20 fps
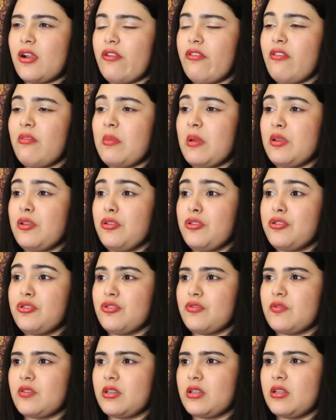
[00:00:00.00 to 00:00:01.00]
heard from a
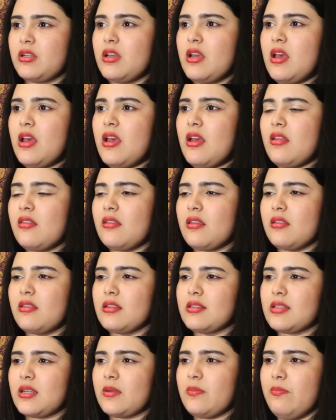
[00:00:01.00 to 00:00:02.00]
YouTuber that
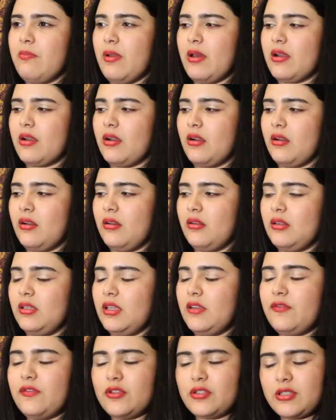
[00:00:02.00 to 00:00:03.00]
these are better
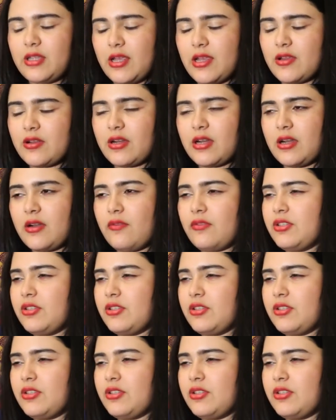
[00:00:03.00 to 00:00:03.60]
if you tie your hair,